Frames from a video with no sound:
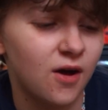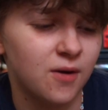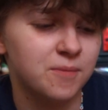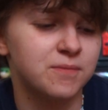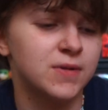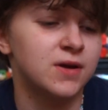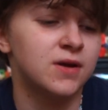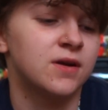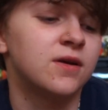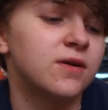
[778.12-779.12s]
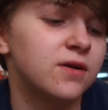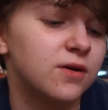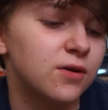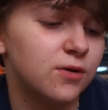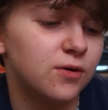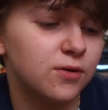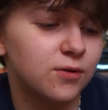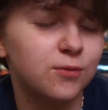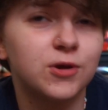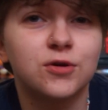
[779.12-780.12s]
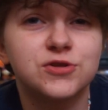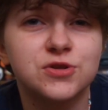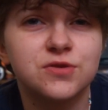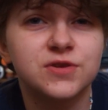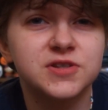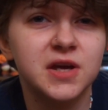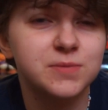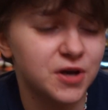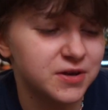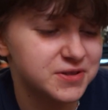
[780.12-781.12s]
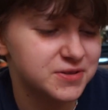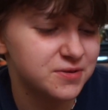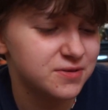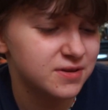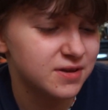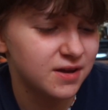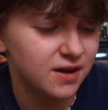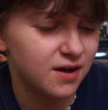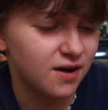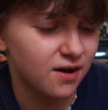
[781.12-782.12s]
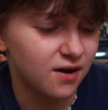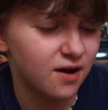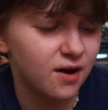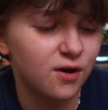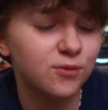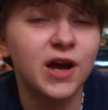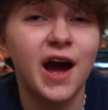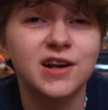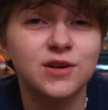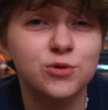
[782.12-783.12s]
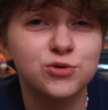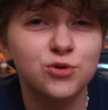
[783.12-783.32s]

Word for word: Um, we got two of the same dinosaur. Uh, we had a little